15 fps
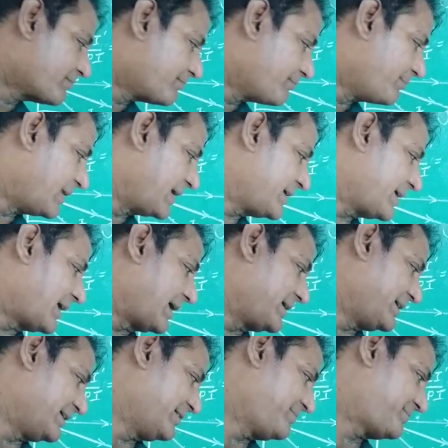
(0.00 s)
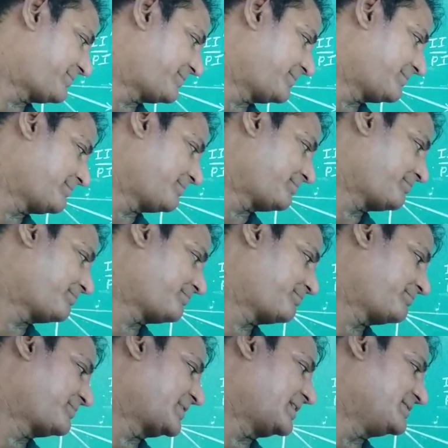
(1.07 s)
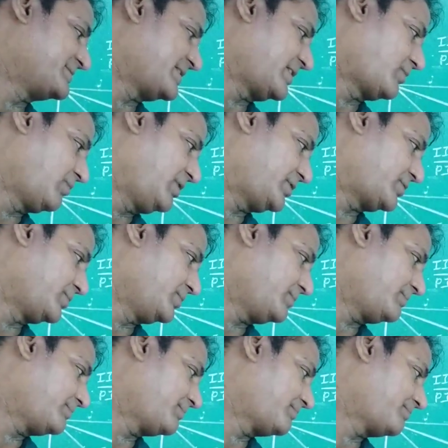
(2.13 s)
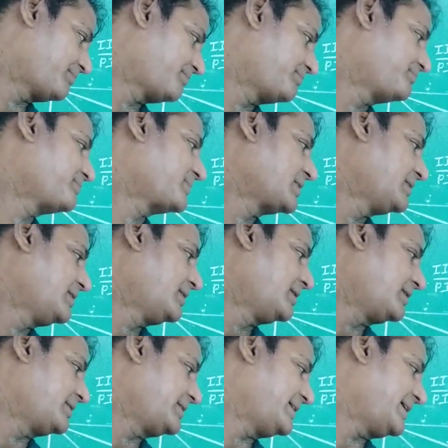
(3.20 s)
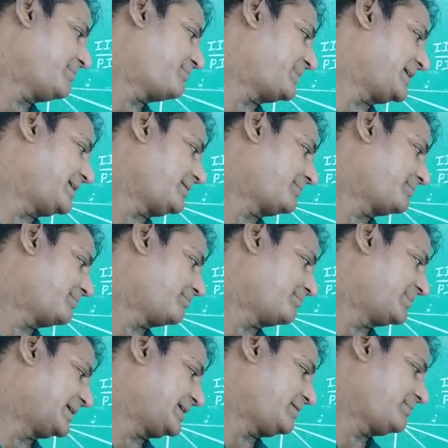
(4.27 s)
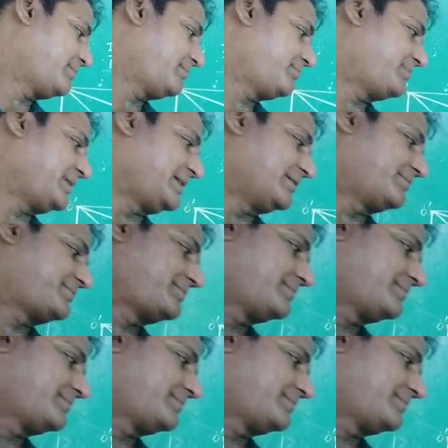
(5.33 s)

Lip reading: by IF is equal to AP by PF.